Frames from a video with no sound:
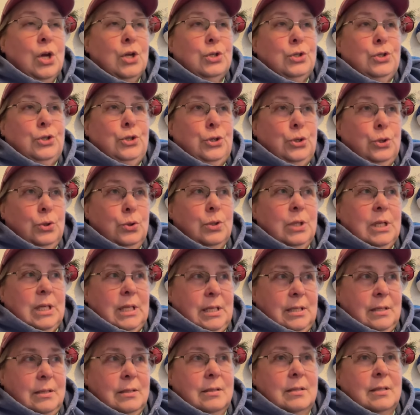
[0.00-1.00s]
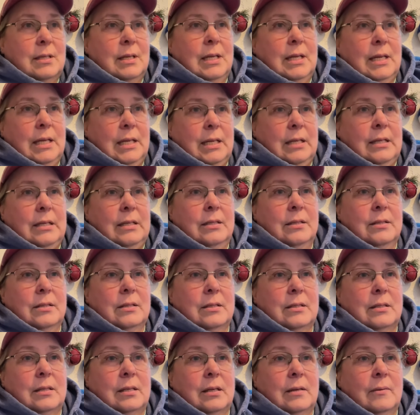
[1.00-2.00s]
Judy's
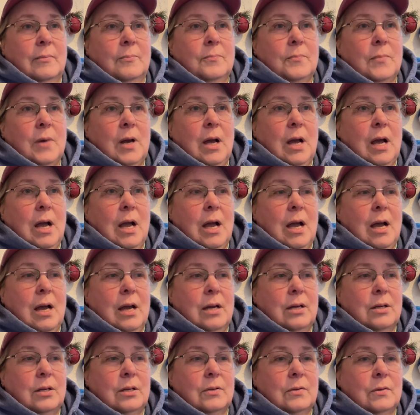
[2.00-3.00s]
is, uh,